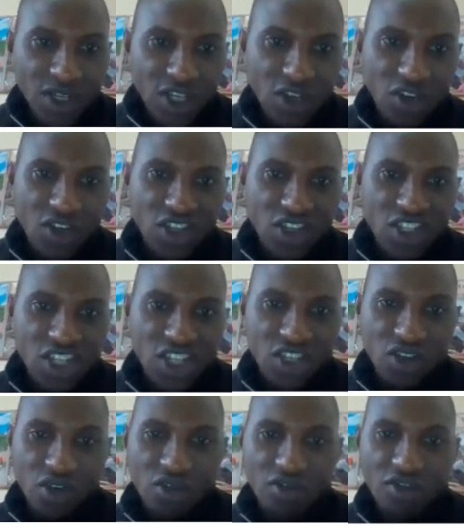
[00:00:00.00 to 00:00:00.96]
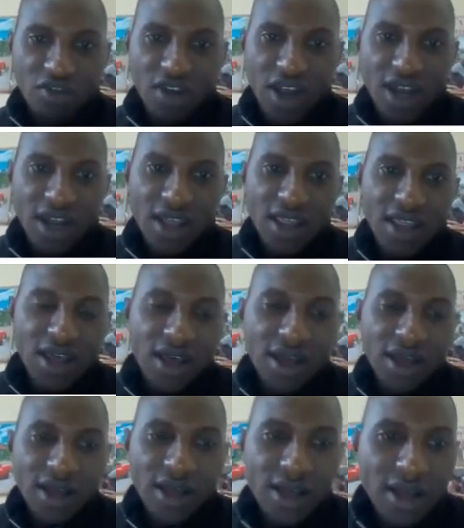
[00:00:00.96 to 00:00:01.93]
it consists of
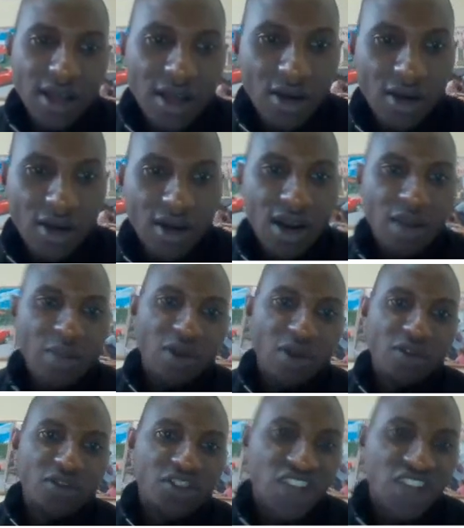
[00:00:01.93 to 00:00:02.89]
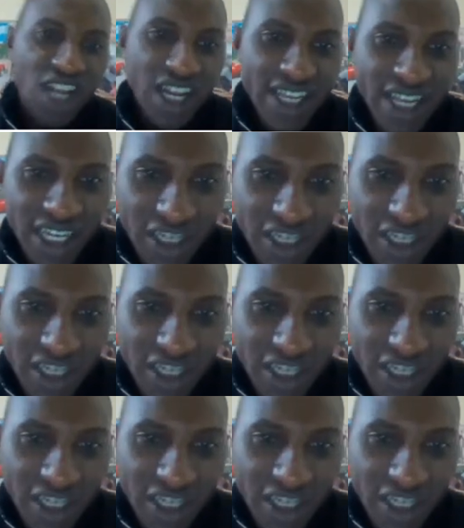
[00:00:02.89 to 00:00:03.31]
a number of salient